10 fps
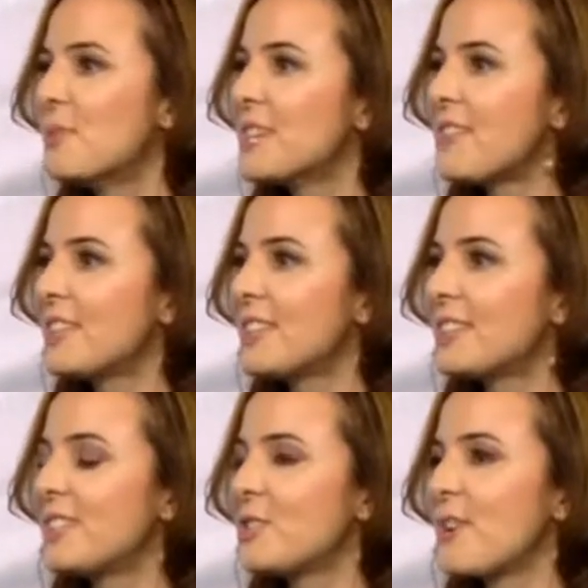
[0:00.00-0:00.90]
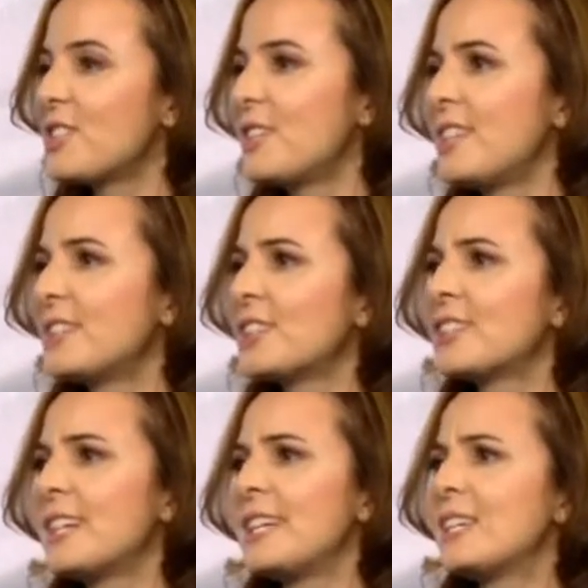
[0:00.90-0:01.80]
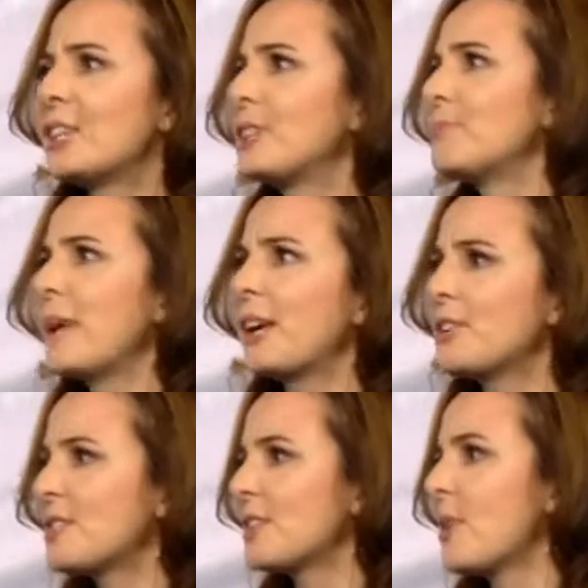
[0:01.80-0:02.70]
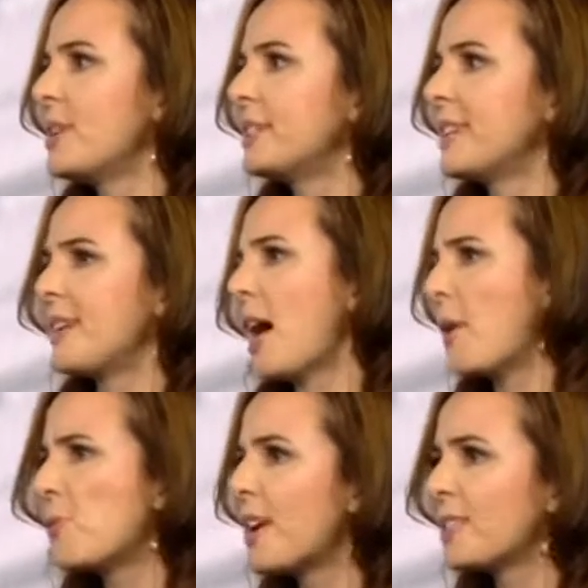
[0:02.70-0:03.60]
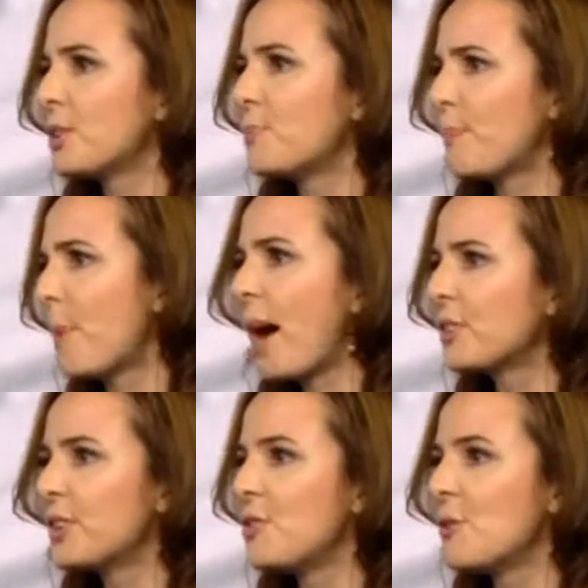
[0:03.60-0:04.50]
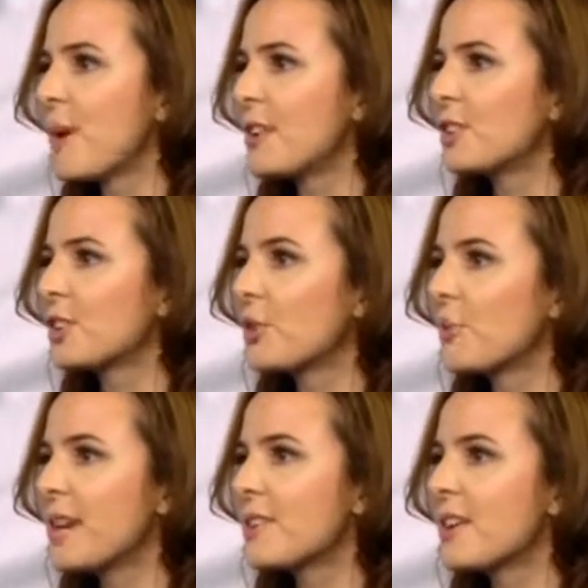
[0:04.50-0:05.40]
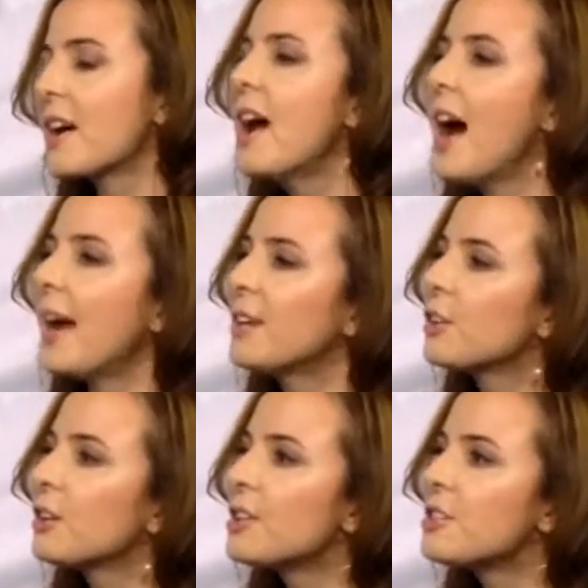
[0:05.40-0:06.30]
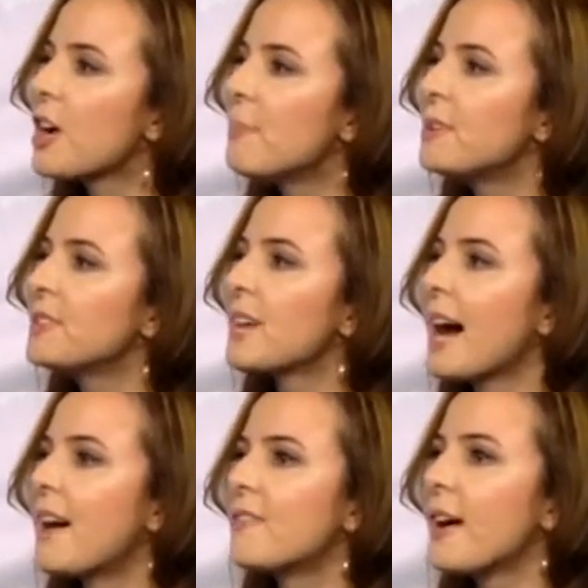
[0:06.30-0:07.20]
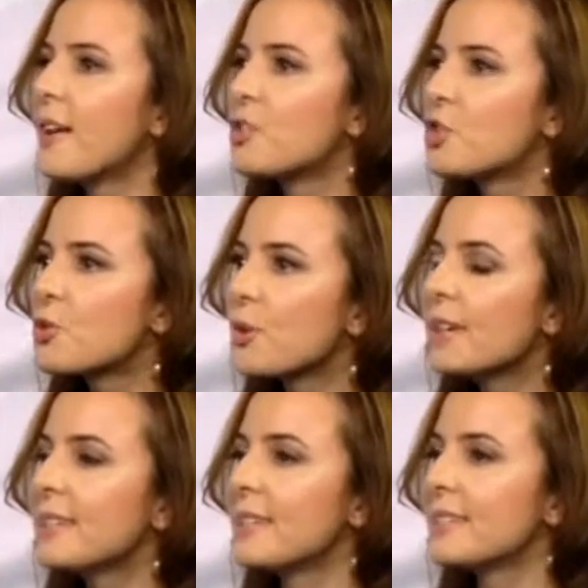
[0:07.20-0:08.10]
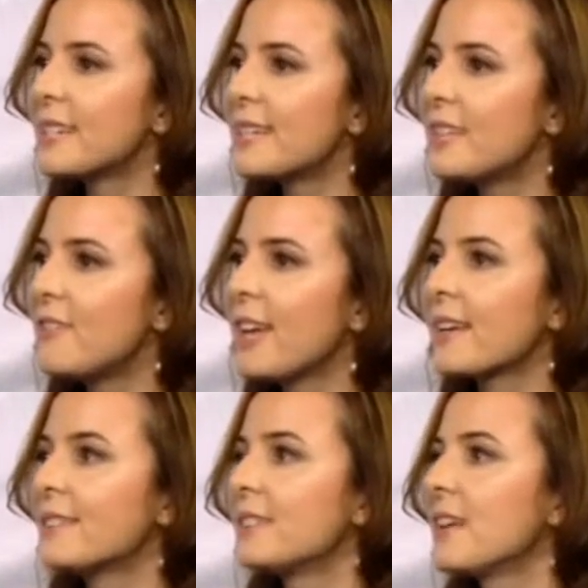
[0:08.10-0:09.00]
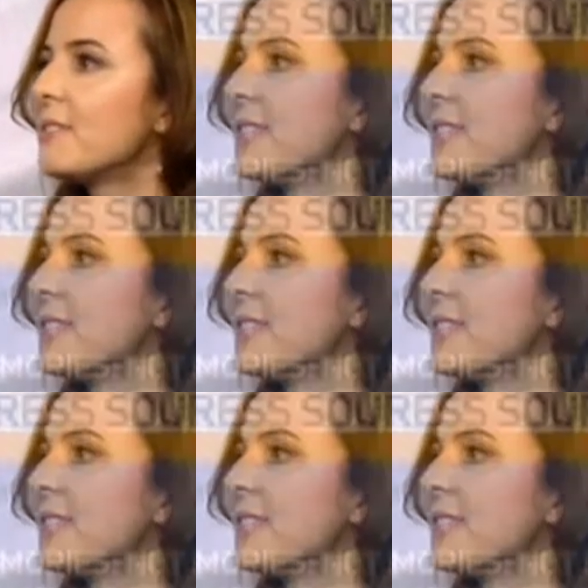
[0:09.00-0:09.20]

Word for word: whatever the situation is, or say your parent is always say, uh, wanting to bother you about your career, I encourage couples to have a short list in advance of